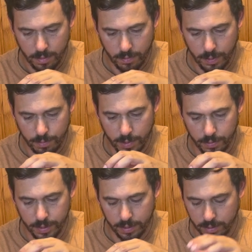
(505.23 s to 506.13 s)
with
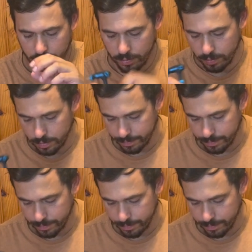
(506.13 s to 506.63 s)
mounting the screws.